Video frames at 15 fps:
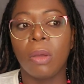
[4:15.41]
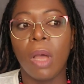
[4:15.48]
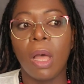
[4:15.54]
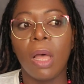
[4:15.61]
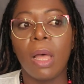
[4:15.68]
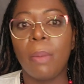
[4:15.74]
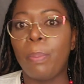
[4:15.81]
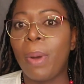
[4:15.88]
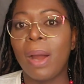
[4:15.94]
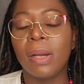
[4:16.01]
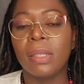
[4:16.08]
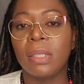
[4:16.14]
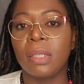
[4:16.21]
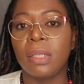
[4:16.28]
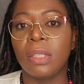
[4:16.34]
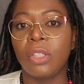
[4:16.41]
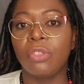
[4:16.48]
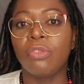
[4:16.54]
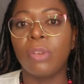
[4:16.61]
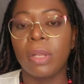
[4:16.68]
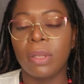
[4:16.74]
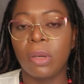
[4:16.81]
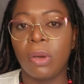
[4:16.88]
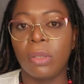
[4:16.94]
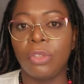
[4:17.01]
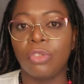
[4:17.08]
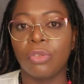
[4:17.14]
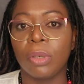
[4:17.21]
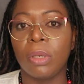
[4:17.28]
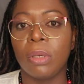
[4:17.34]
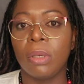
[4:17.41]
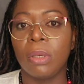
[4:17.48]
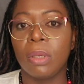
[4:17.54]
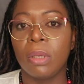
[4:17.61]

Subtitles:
party to run the country.